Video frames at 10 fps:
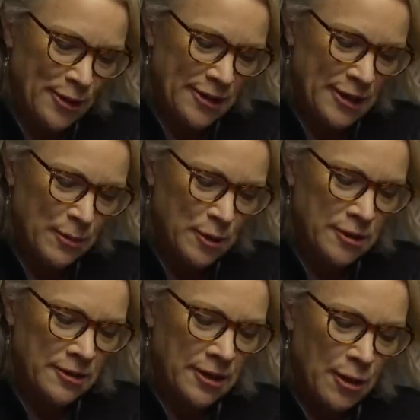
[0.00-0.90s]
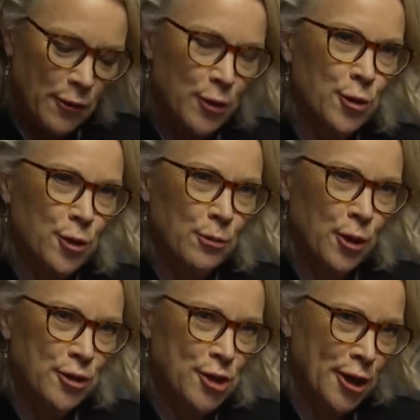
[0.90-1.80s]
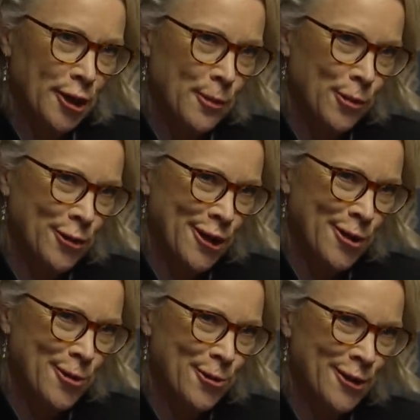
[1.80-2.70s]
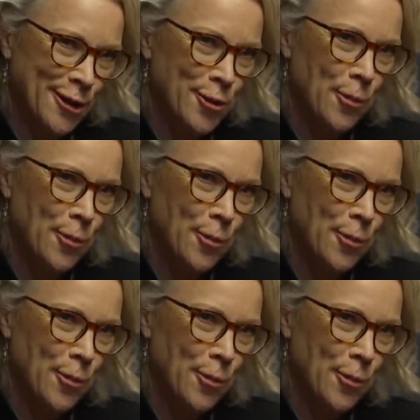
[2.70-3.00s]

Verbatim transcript: it seems they were very good at both gently putting you in